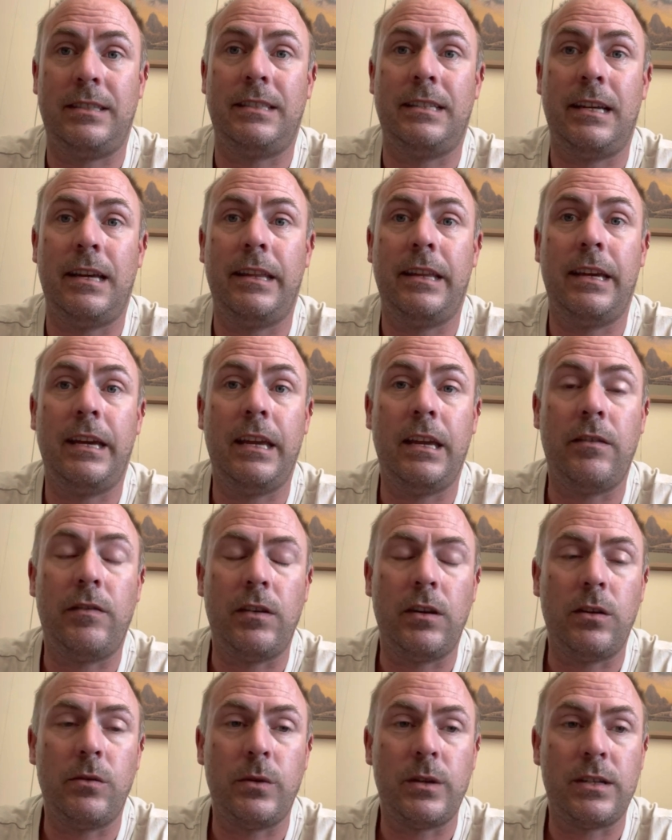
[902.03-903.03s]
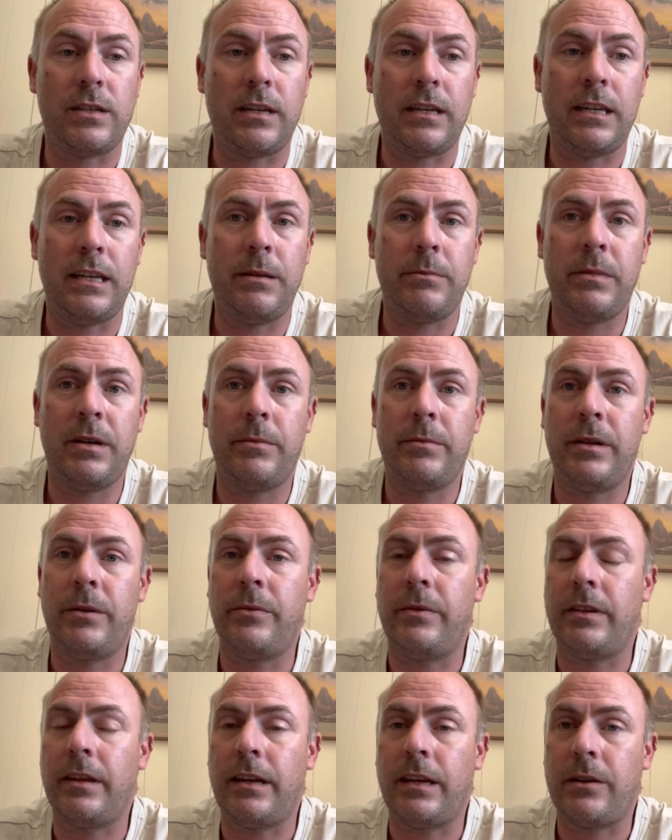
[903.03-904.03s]
is down there if you do wish to email me
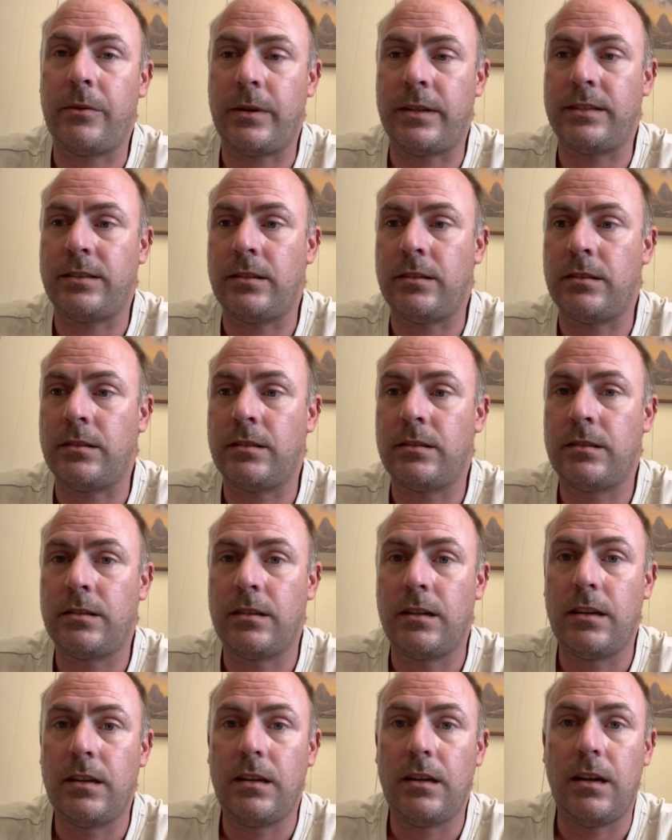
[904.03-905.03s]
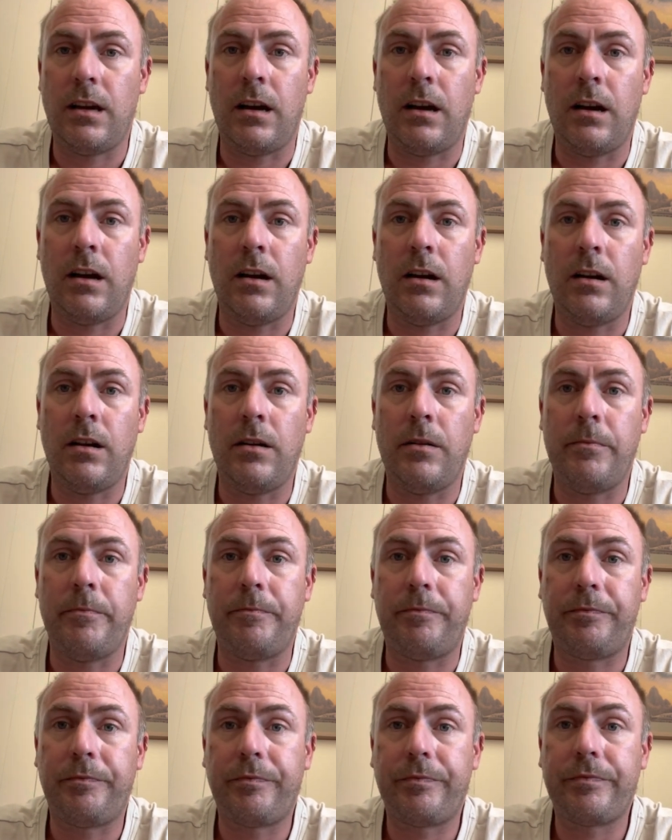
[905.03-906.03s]
with any questions um,